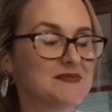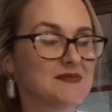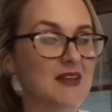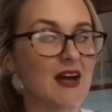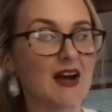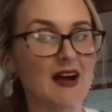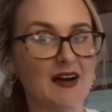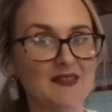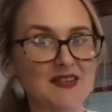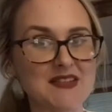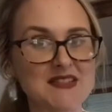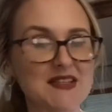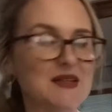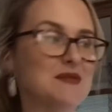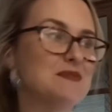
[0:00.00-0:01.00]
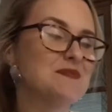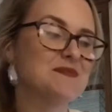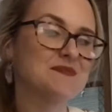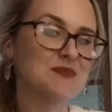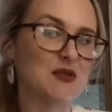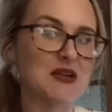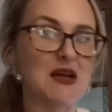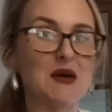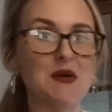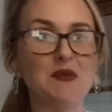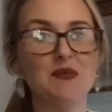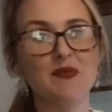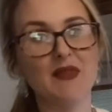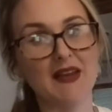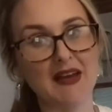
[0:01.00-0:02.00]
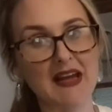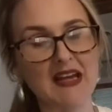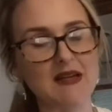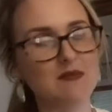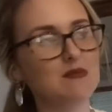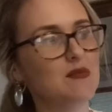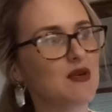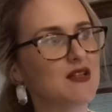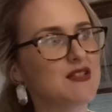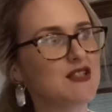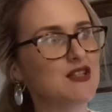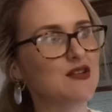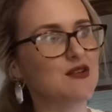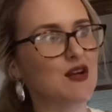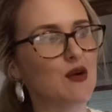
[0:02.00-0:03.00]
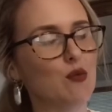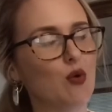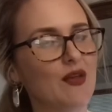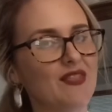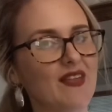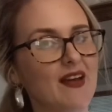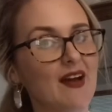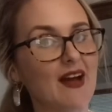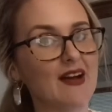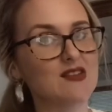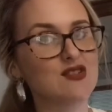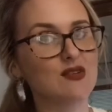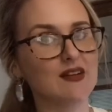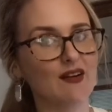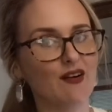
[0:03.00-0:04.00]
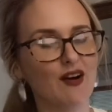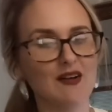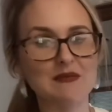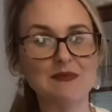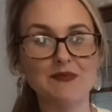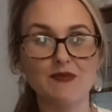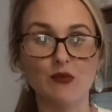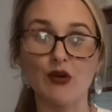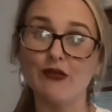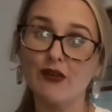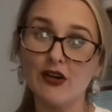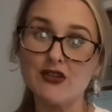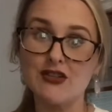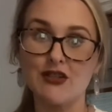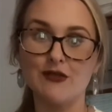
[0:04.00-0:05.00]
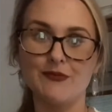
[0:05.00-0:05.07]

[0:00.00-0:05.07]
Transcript: Obviously, we know the name, but do you know what they actually are referred to?